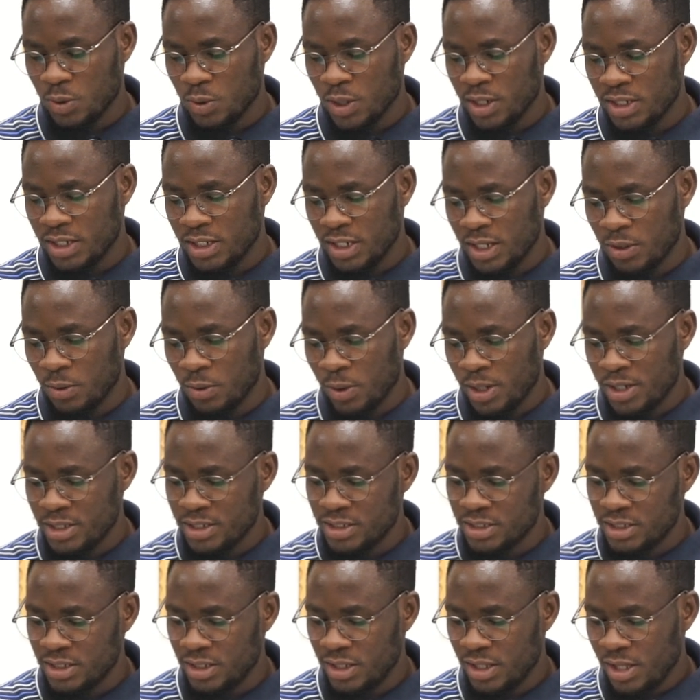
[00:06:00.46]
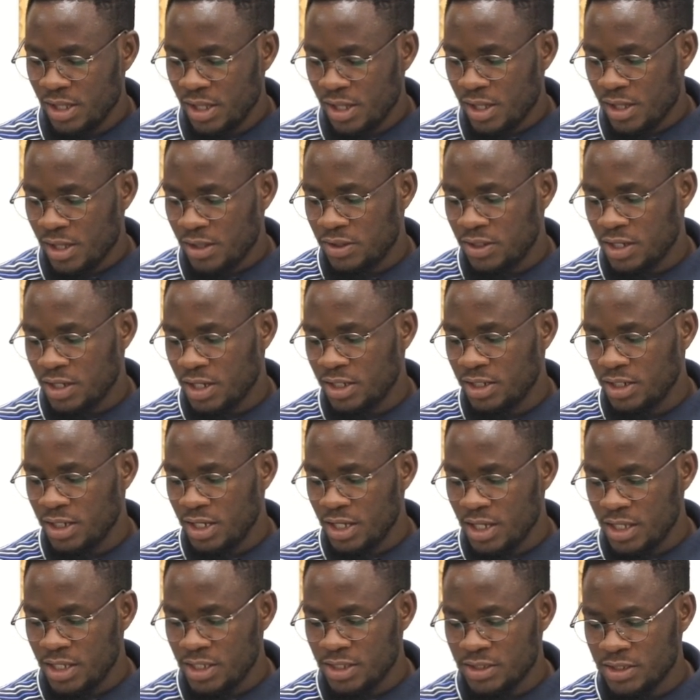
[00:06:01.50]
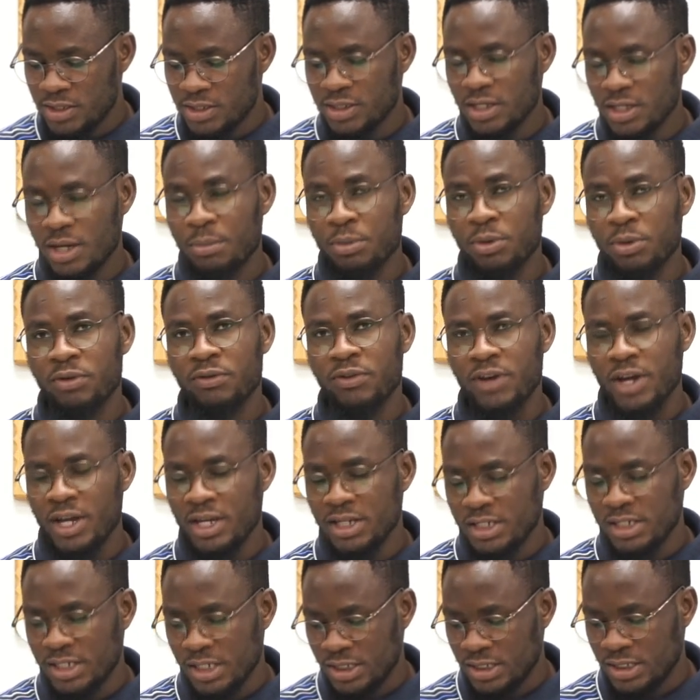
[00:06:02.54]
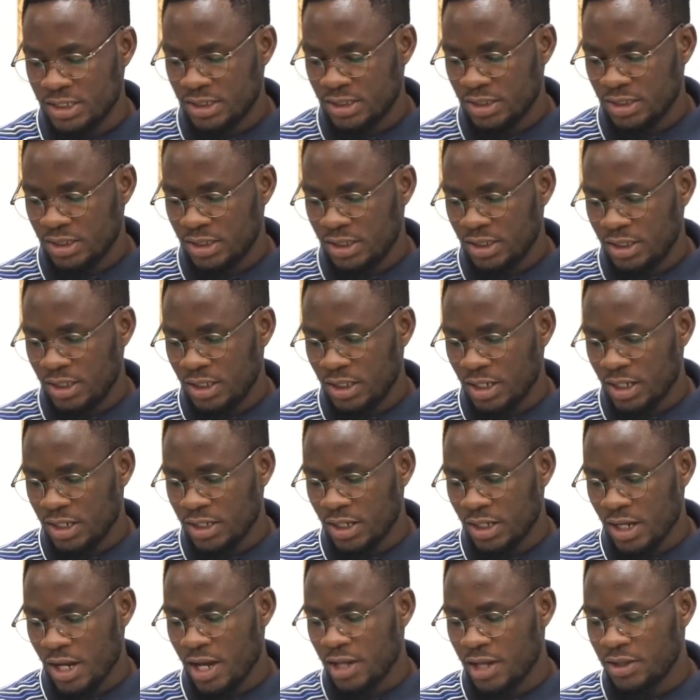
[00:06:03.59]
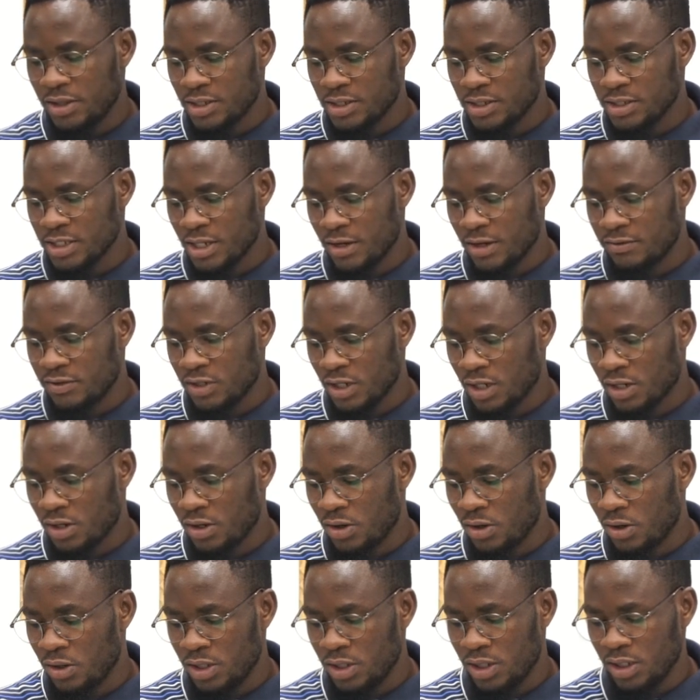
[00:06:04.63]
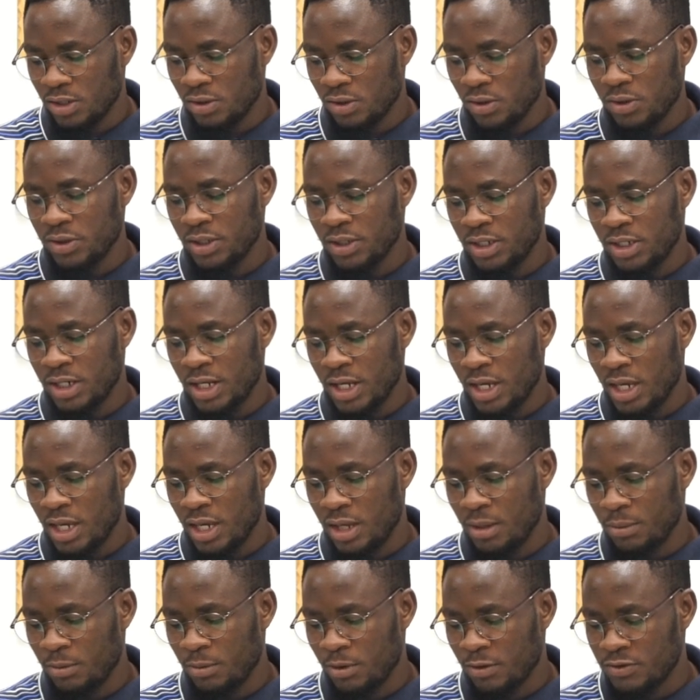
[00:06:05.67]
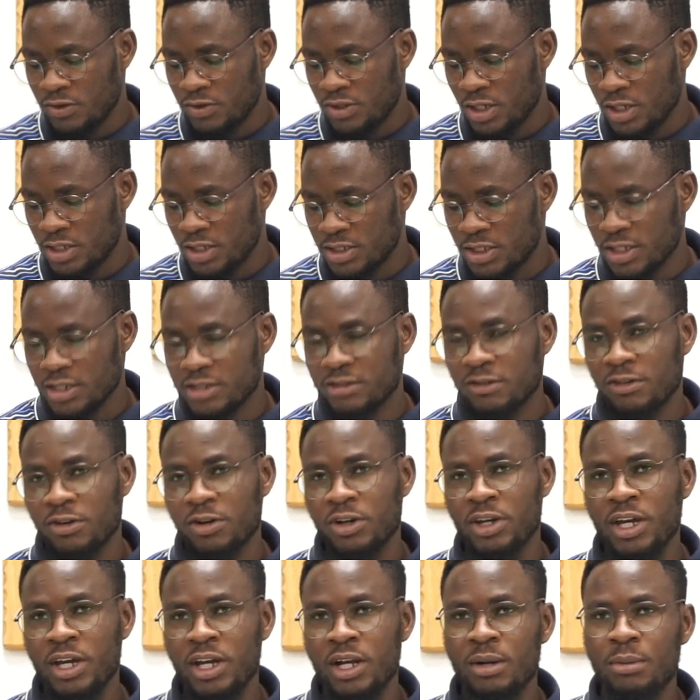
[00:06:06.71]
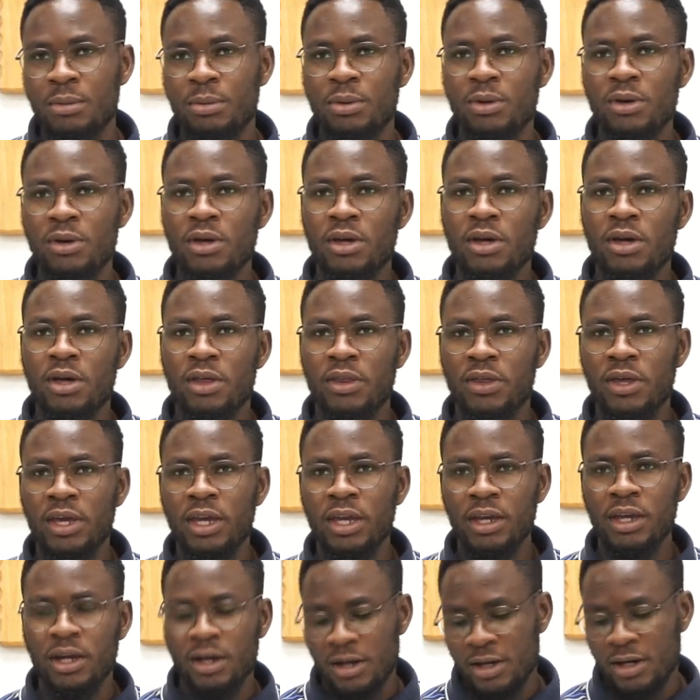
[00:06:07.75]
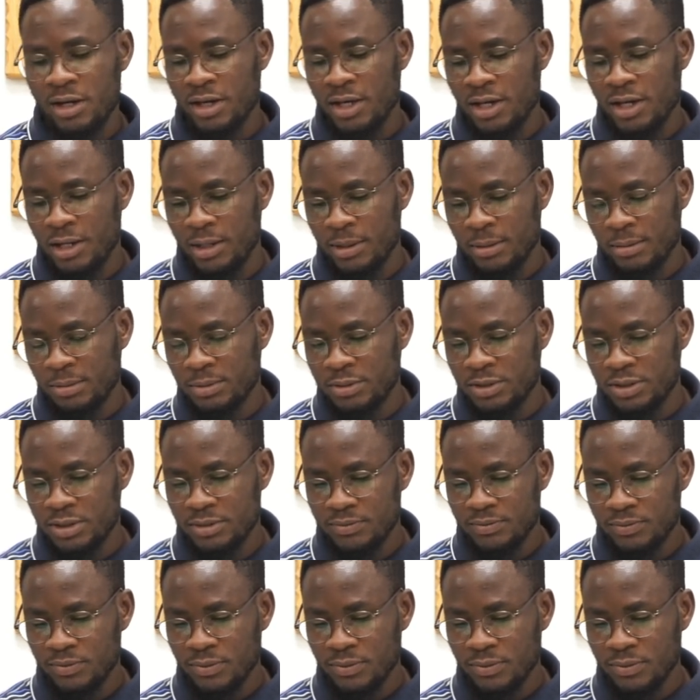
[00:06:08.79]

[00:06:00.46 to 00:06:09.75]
what they want, their needs are provided. And others, after calling on the name of Jesus for help, they are helped.